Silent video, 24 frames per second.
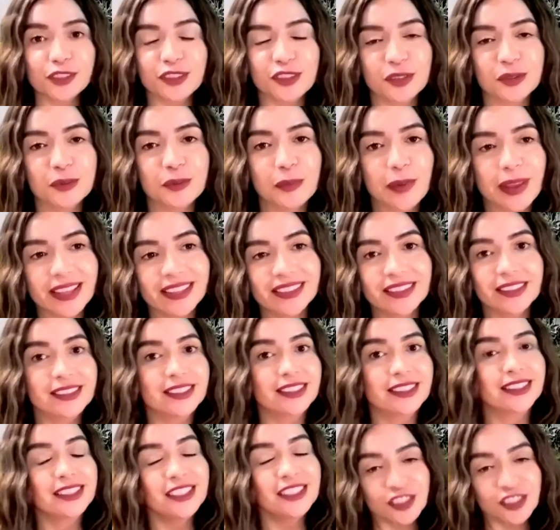to make the
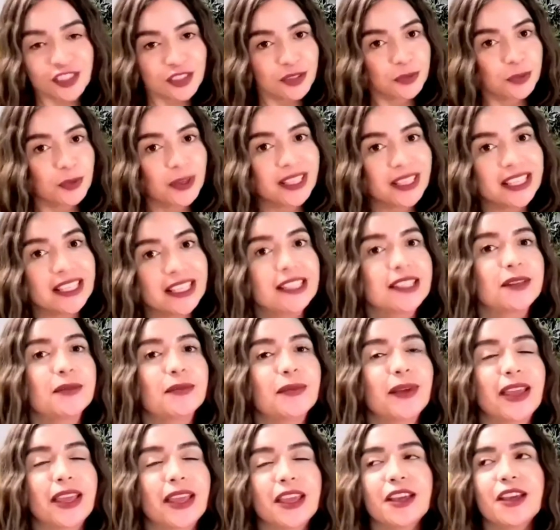decisions we need to
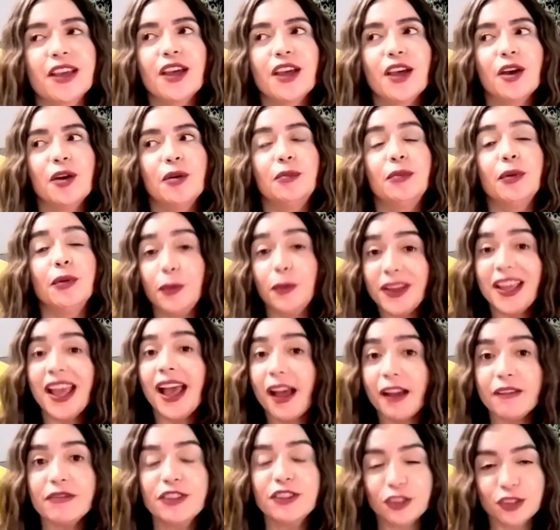make but we
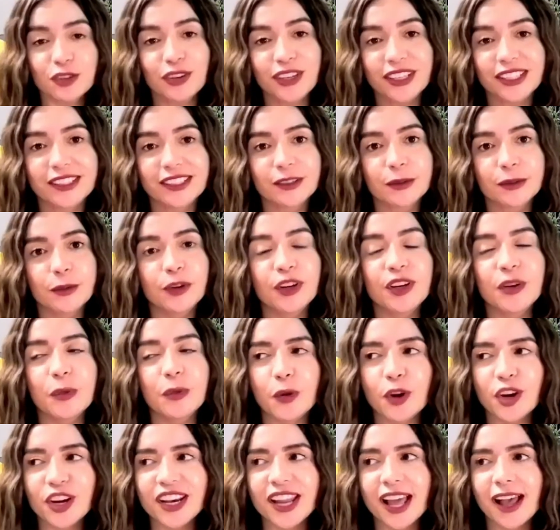have the choice we're,
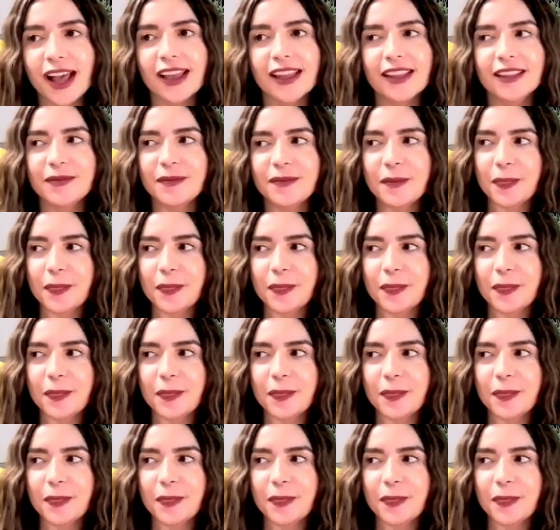we're not